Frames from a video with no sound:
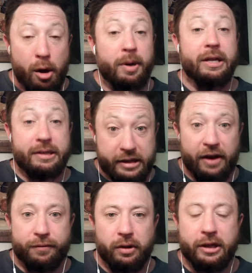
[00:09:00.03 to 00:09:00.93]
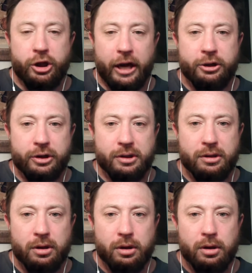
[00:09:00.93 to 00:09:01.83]
but it definitely changes.
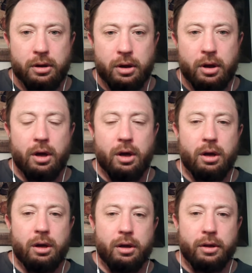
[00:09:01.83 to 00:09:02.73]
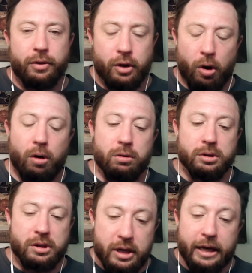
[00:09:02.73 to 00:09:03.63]
The
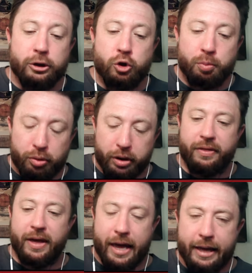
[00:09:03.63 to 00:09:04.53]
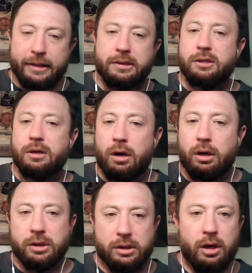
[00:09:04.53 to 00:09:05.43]
Cardinals need to play the hits
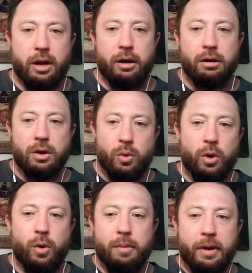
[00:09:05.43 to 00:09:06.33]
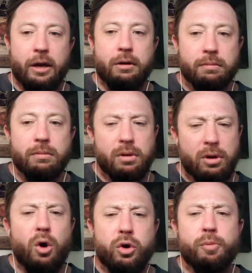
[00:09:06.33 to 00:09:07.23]
on Sunday. What do I mean?
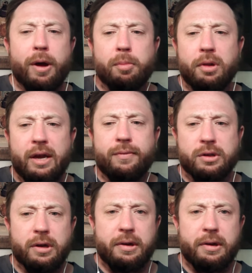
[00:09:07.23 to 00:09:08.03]
Oh, you better believe I'll tell